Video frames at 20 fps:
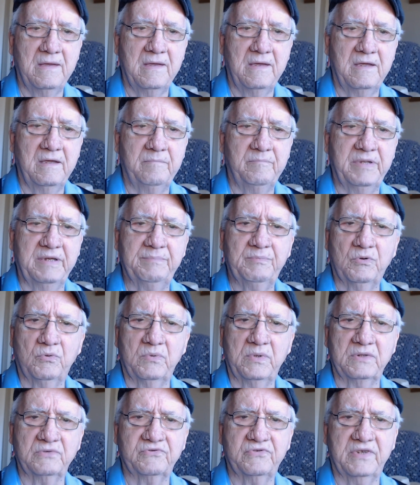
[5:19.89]
People
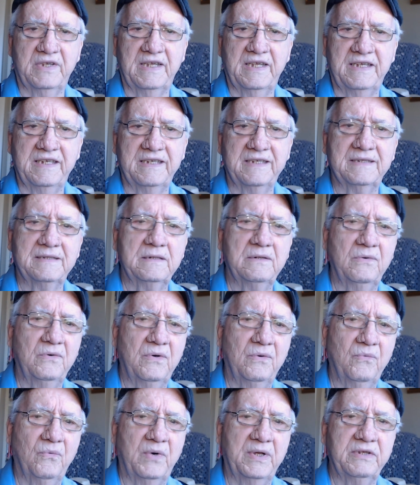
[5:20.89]
will say,
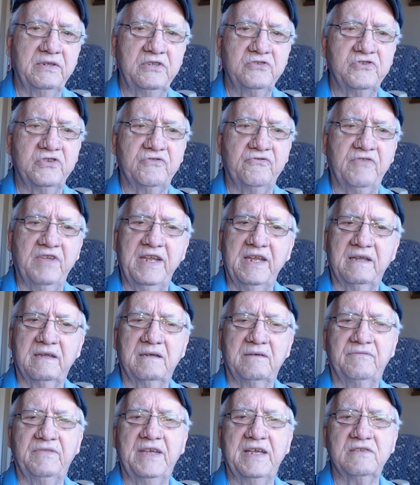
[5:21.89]
"What did you think
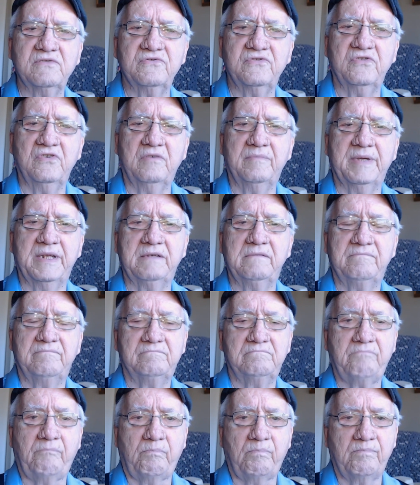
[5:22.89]
of that sermon?"
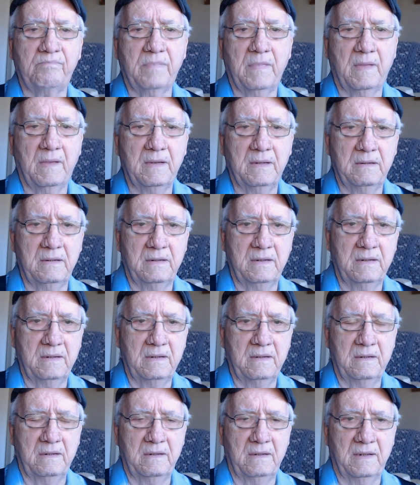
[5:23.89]

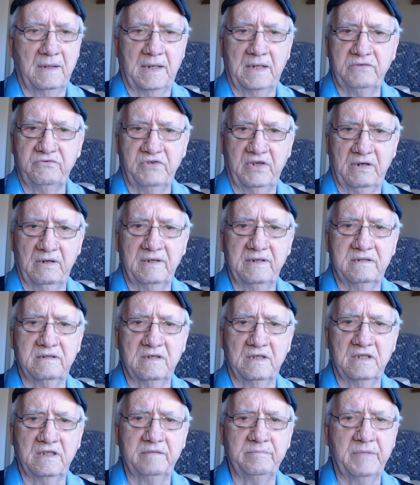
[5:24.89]
I gently
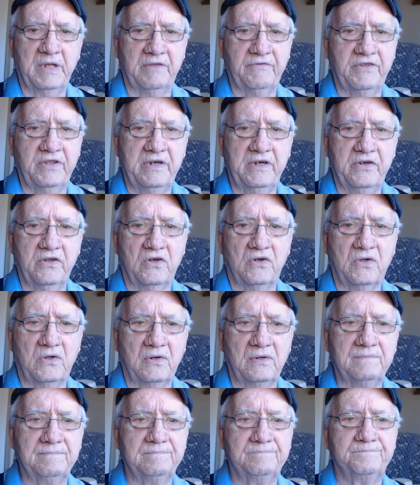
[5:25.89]
tell them nothing at
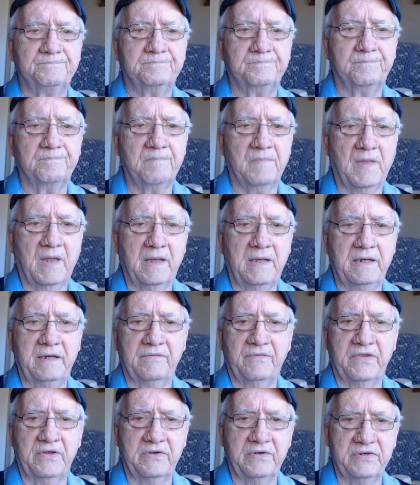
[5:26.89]
all, and
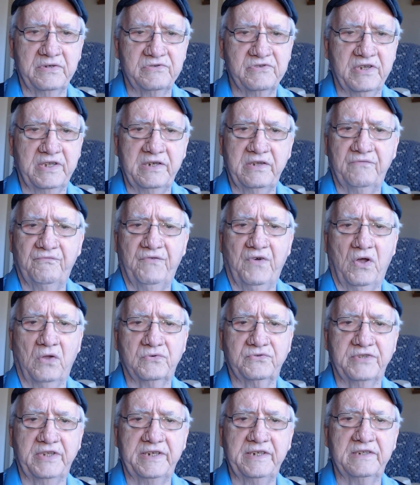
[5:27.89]
if there is any
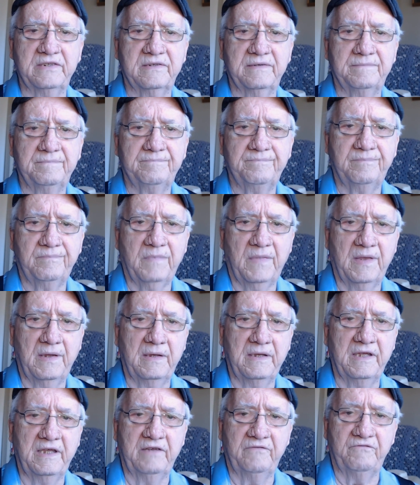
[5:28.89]
fault in it,
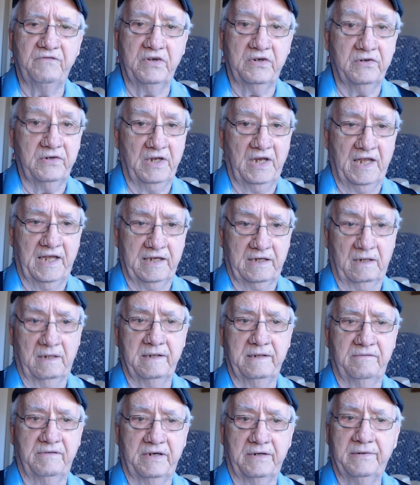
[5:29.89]
and very
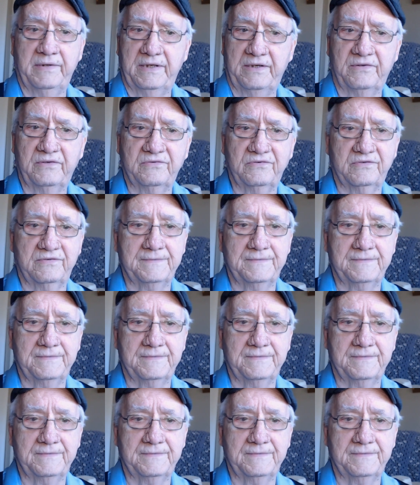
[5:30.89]
likely there is,